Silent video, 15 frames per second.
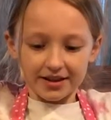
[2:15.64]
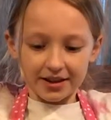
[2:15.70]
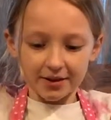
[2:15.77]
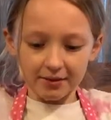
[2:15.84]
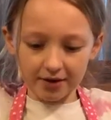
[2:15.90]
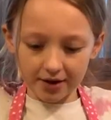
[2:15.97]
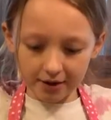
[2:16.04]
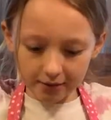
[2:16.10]

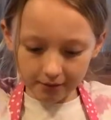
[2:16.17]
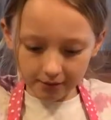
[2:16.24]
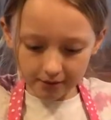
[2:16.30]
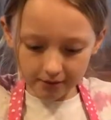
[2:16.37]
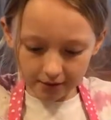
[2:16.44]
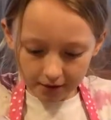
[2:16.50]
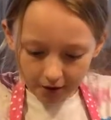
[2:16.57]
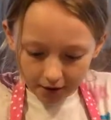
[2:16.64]
There we go.
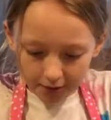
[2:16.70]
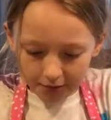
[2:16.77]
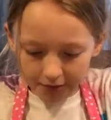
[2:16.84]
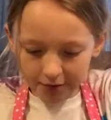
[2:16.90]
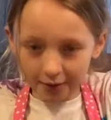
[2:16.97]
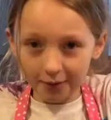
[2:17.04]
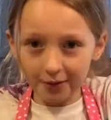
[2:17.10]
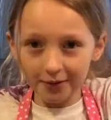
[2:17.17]
Oh
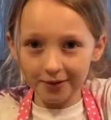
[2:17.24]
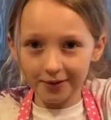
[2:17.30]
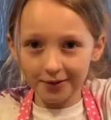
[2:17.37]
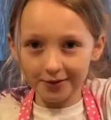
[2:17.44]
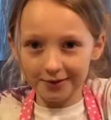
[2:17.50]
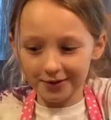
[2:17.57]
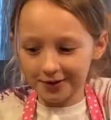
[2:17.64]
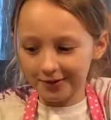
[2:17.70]
no,
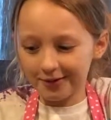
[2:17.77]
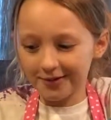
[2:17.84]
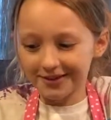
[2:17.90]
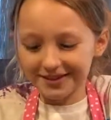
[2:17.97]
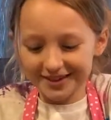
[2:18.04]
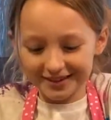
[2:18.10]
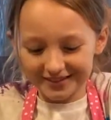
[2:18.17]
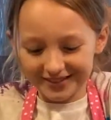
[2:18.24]
oh no,
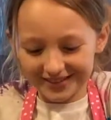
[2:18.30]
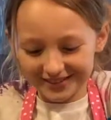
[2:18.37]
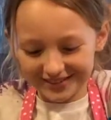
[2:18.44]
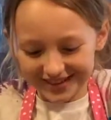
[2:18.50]
some